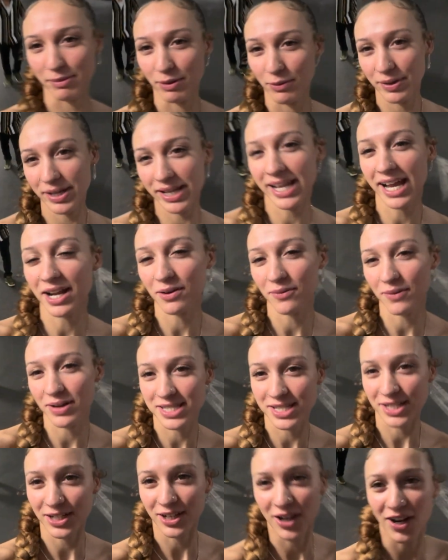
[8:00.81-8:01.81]
we on the way
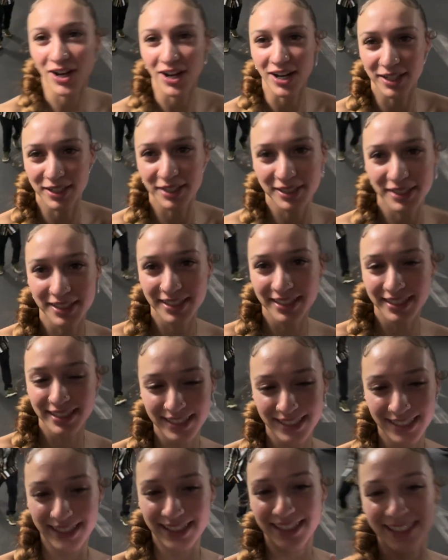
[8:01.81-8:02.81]
to the car.
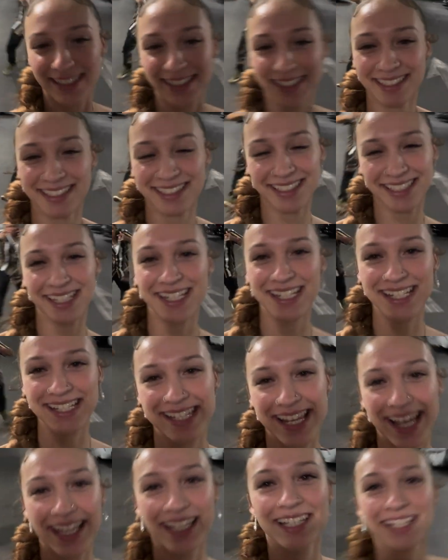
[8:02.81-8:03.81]

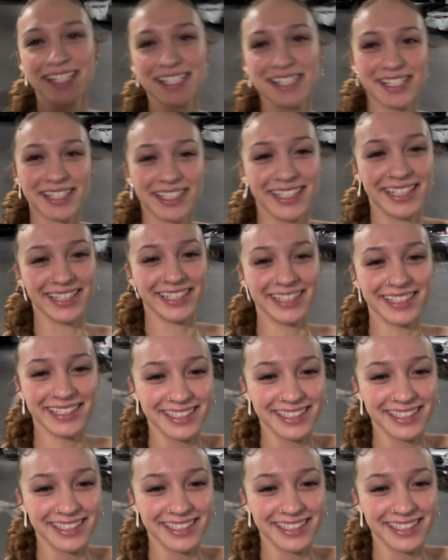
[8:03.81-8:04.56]
And Taylor's lit.